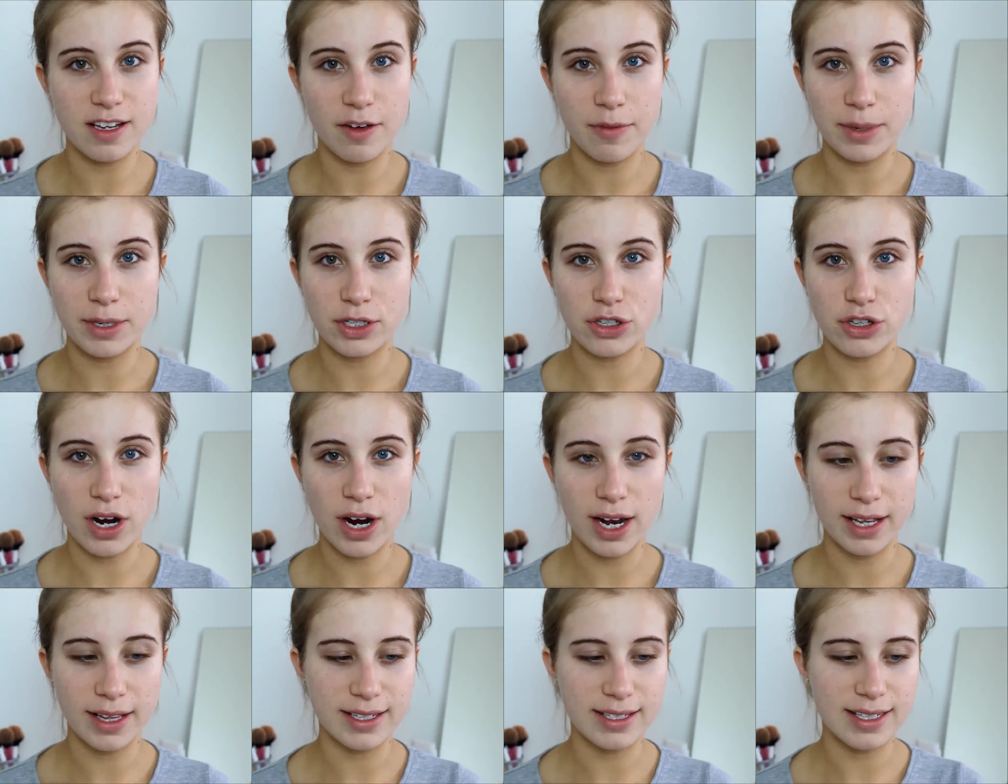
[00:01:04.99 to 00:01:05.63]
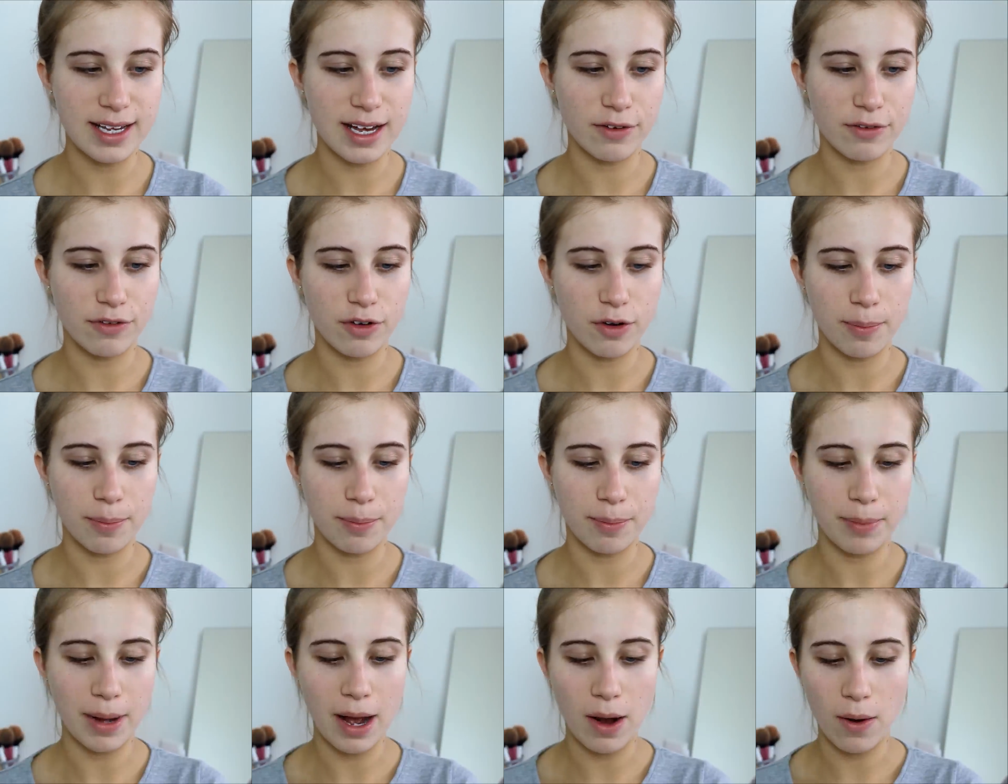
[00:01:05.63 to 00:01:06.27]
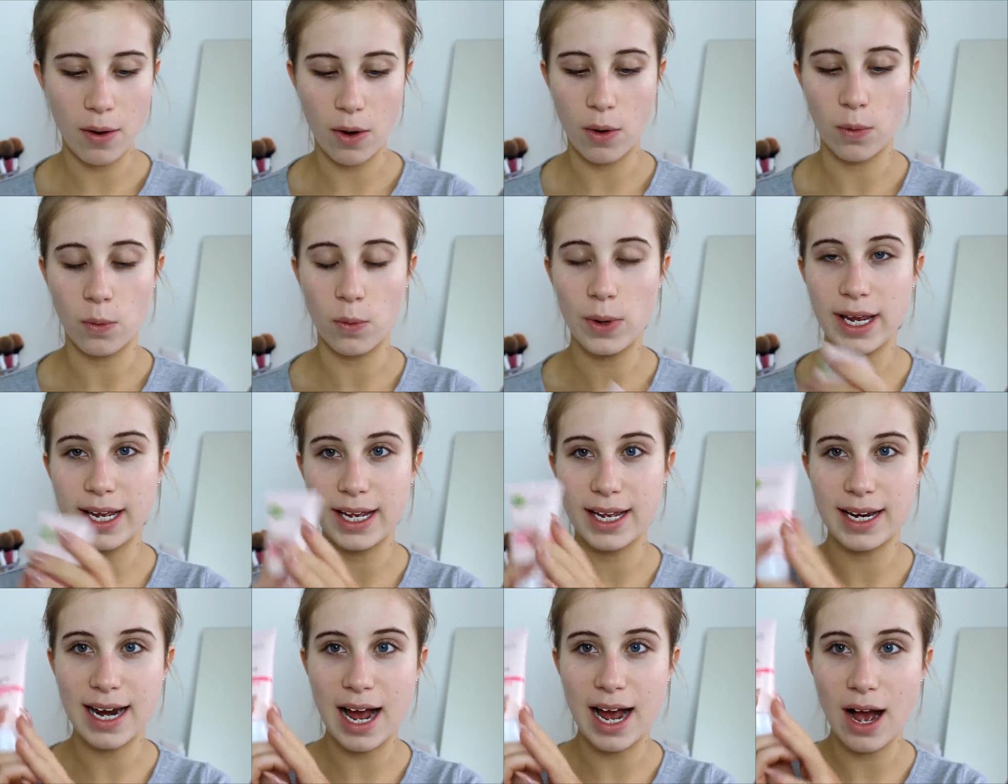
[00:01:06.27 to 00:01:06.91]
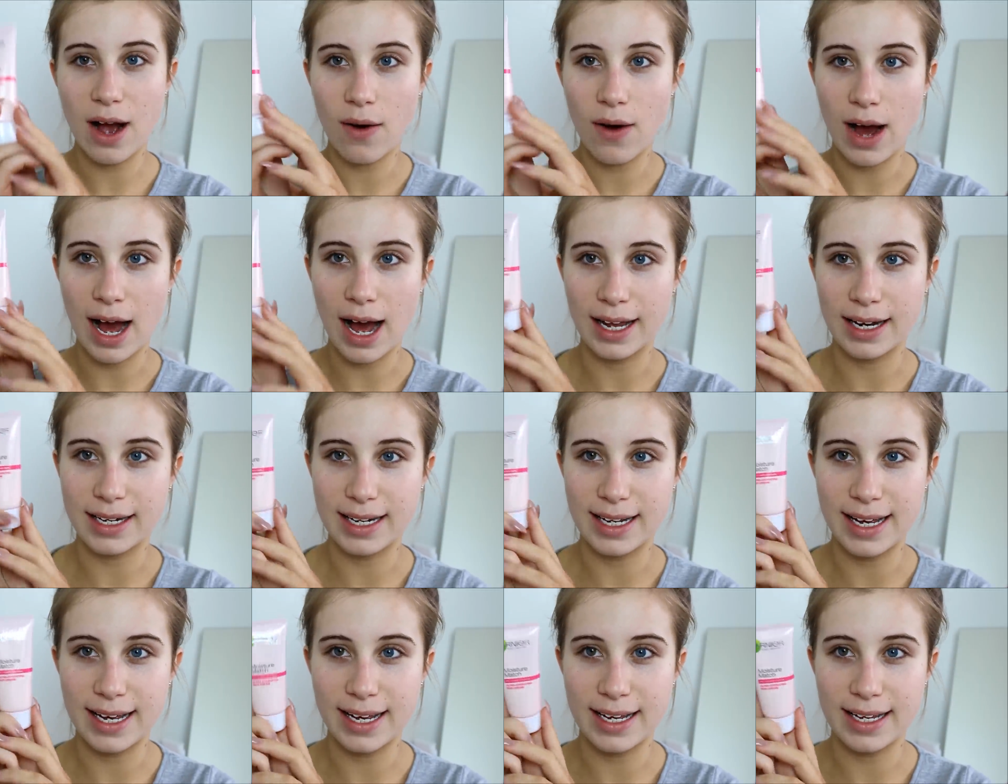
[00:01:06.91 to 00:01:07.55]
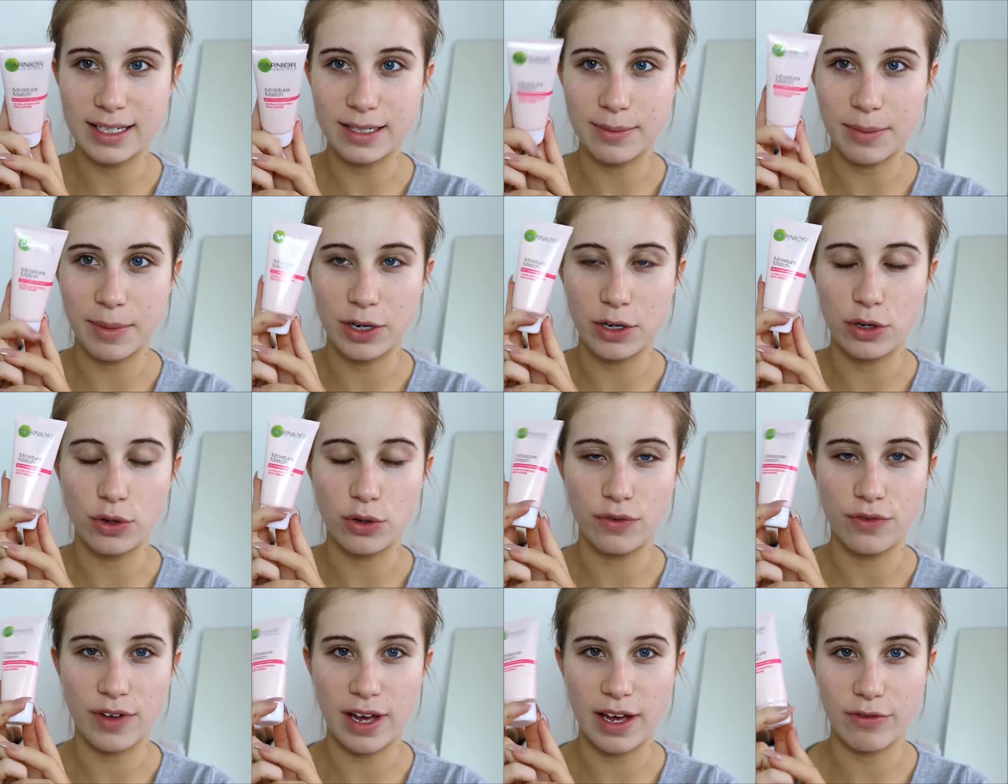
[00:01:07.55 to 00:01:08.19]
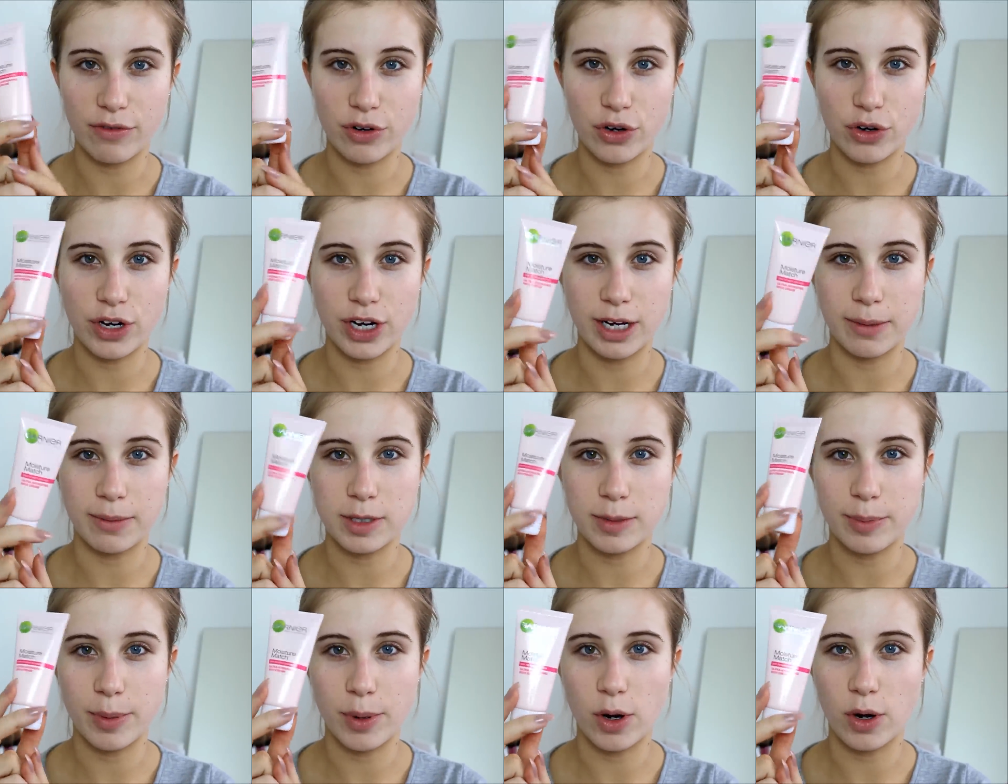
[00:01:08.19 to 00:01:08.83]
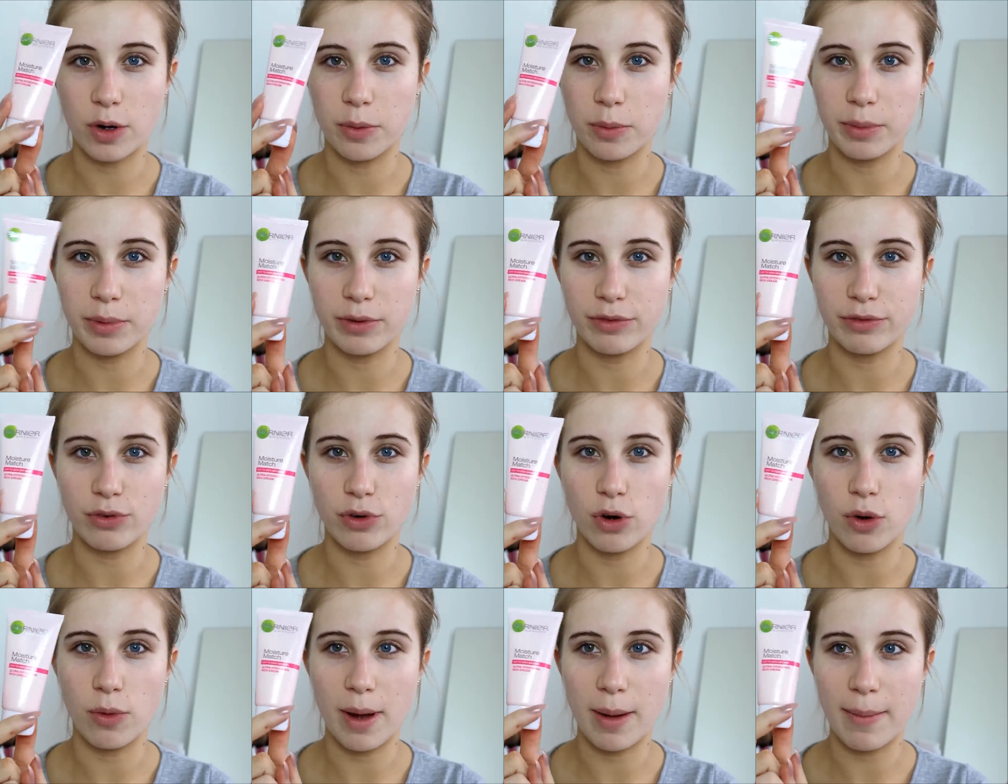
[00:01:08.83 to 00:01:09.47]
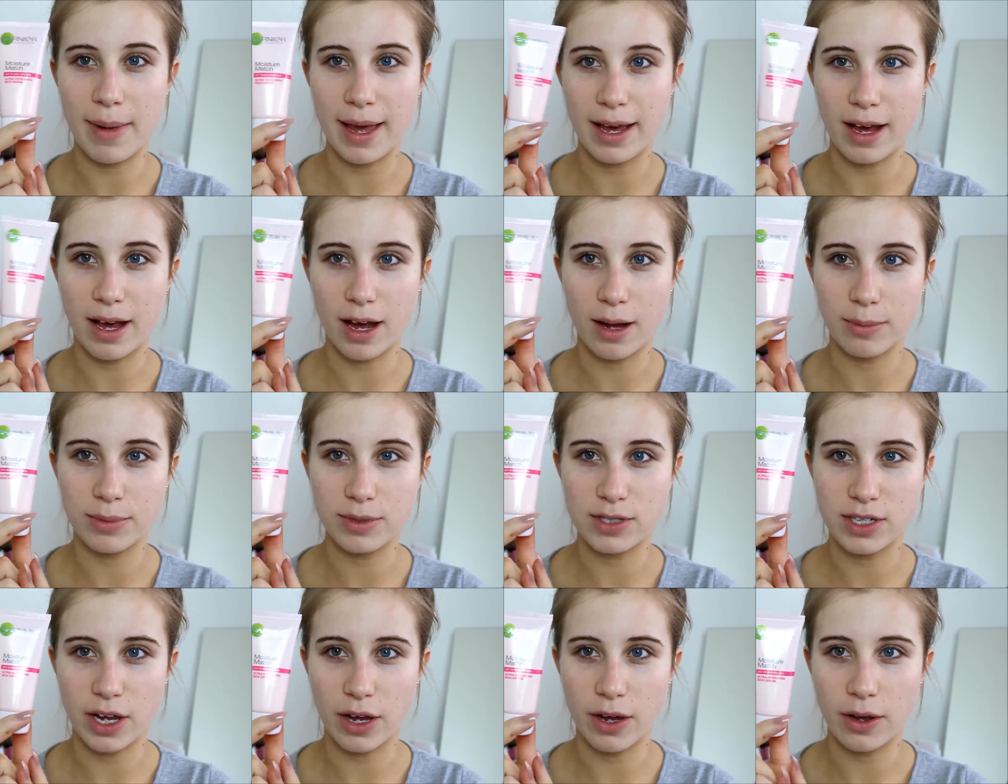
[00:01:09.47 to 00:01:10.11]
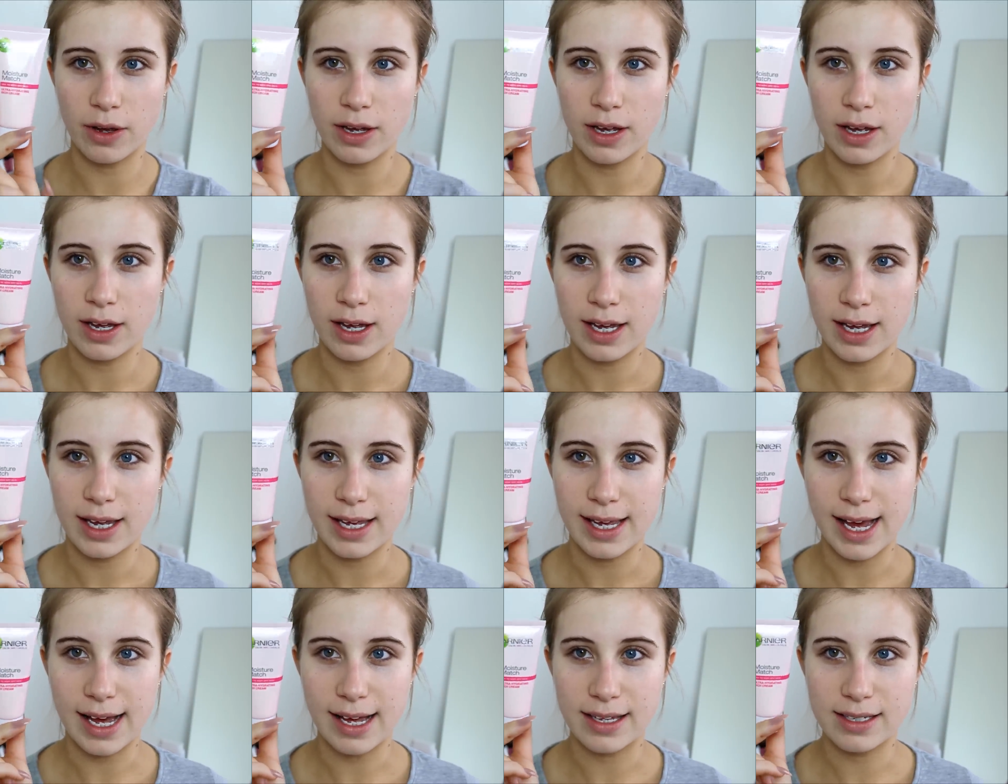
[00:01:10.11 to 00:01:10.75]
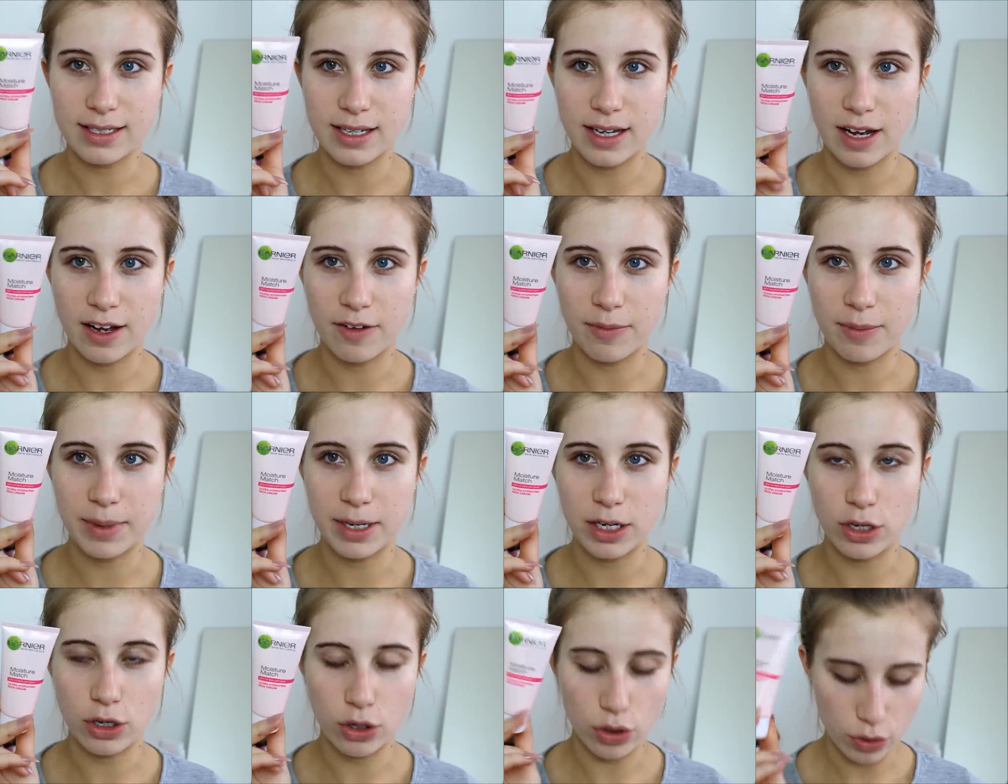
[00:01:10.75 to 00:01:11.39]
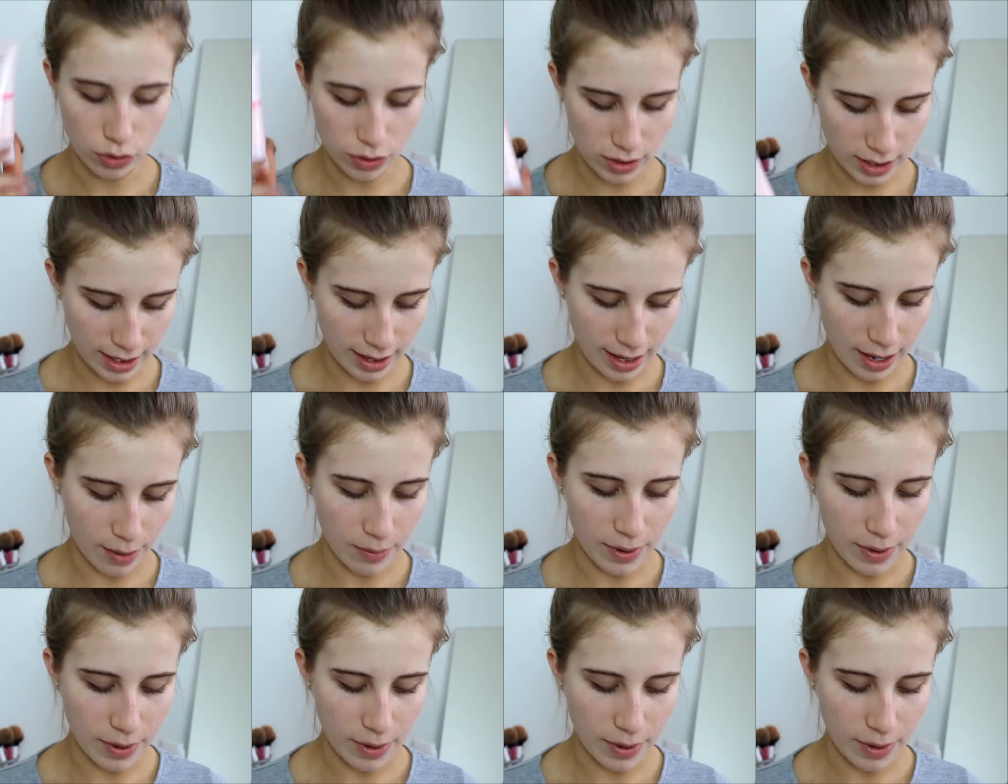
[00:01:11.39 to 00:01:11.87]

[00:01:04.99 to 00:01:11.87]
I've been trying this out for about a week now and it is my new favourite cream to put on before my makeup, so yes, I've been using that